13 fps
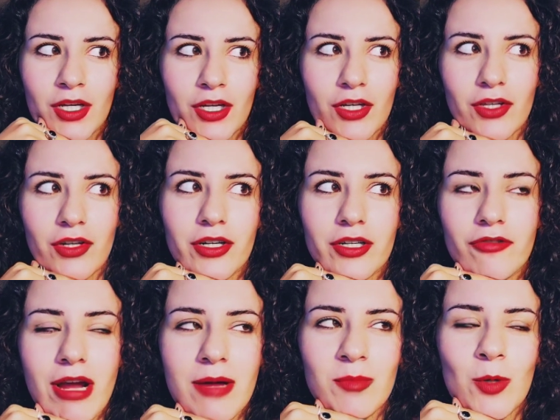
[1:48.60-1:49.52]
Her
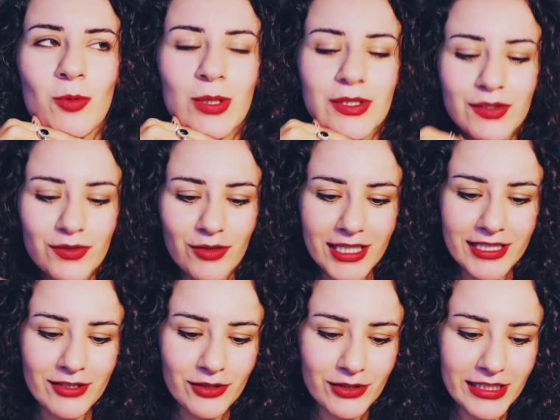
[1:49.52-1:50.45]
grandma was trying
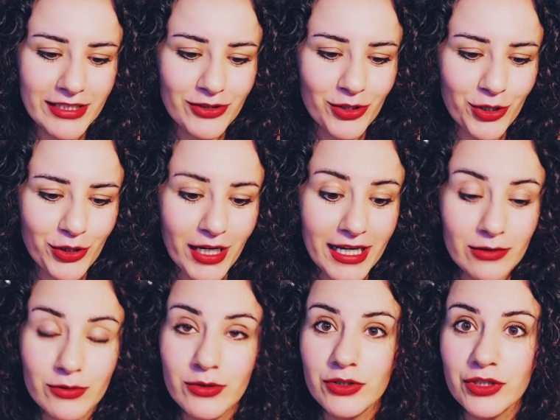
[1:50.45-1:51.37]
to teach her how
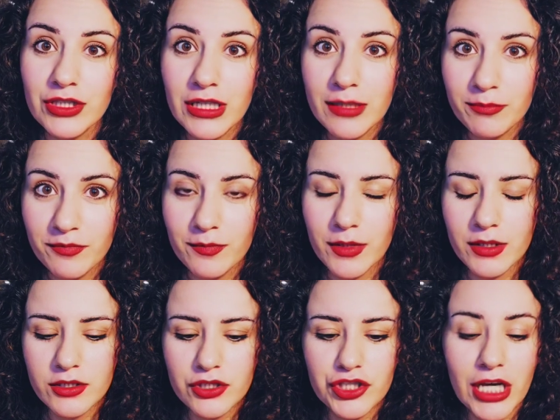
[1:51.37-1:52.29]
to shape,
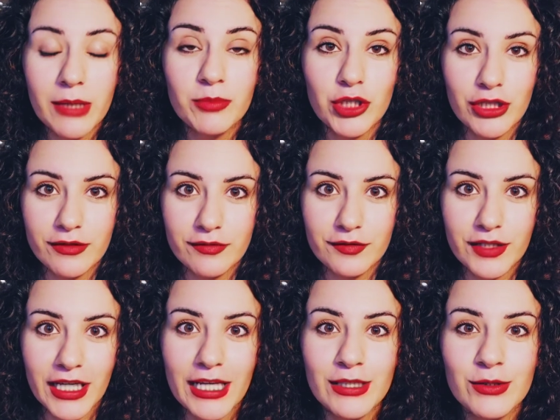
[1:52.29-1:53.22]
uh, shape-shift
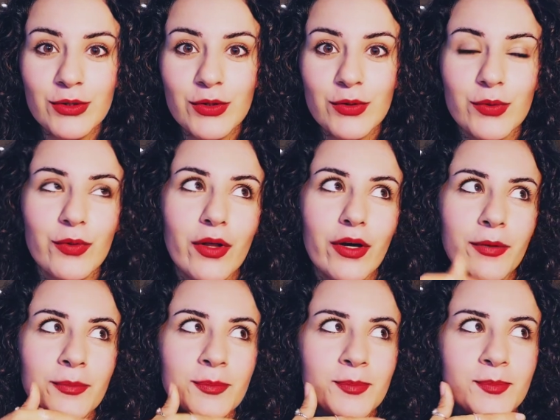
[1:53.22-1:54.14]
into
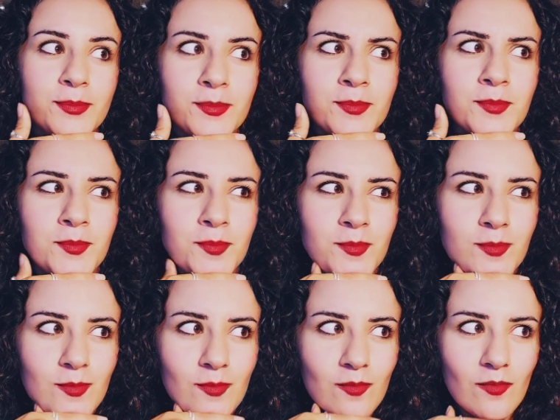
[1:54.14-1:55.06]
the,
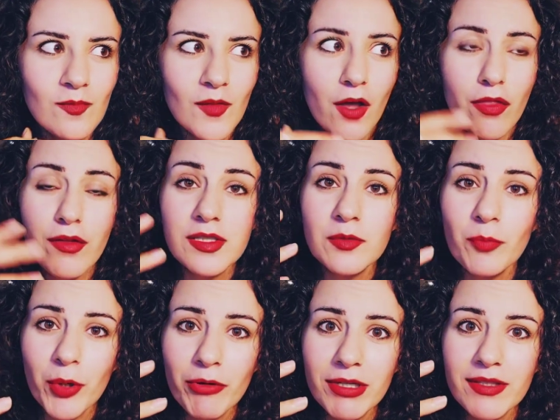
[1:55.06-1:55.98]
the
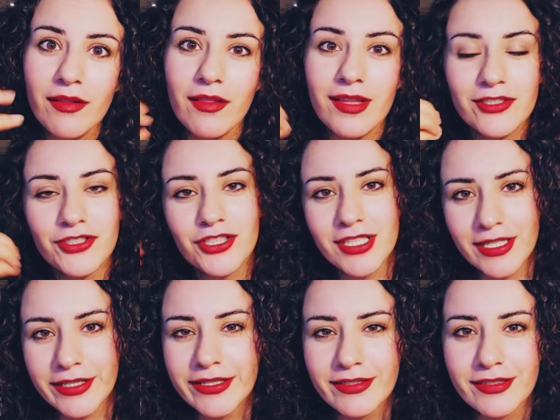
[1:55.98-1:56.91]
spirit that she
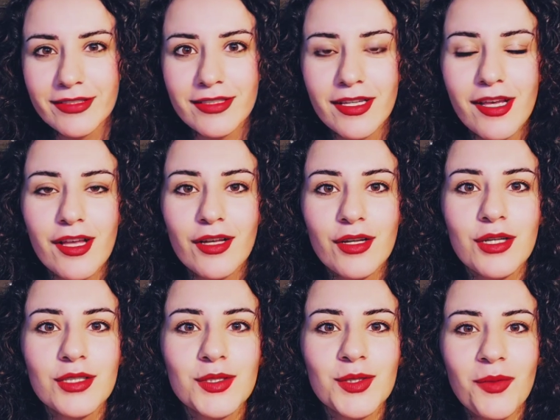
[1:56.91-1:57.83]
is,
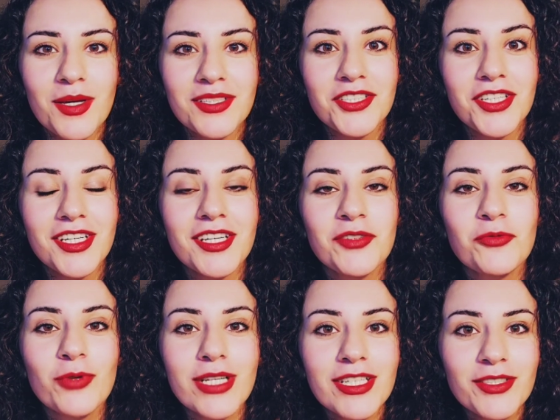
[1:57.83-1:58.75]
so that she can
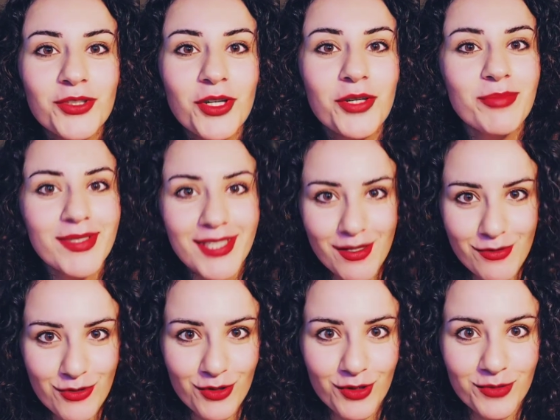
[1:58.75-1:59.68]
reach her
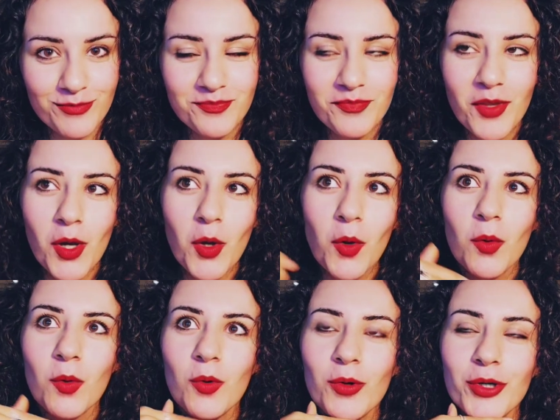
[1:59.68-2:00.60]
potential,
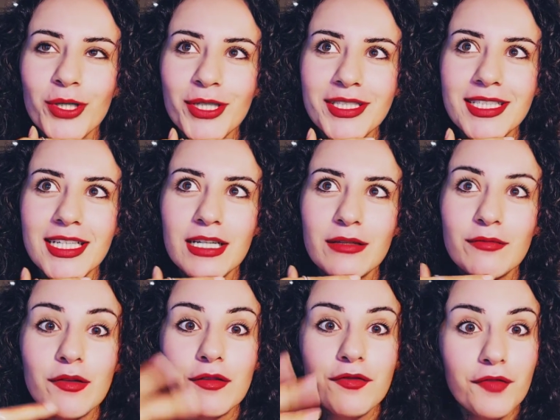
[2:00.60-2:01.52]
or uh,
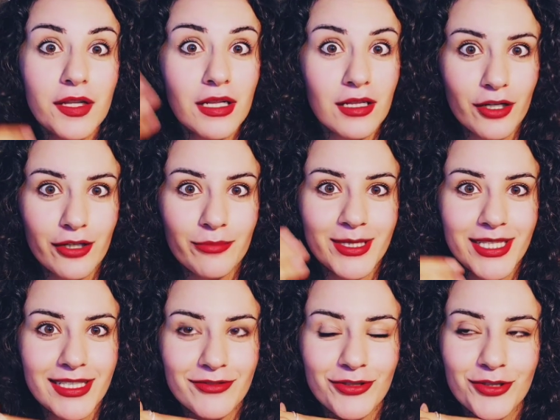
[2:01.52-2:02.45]
fulfill her
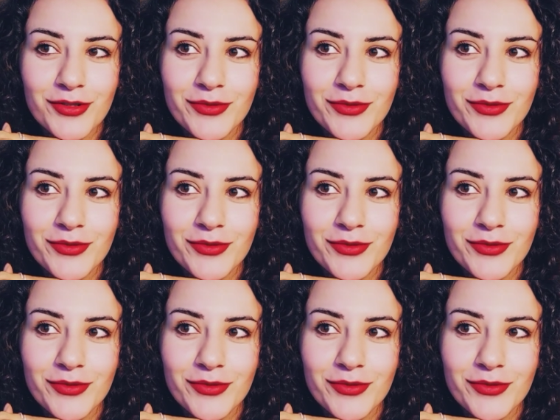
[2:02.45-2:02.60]
potential.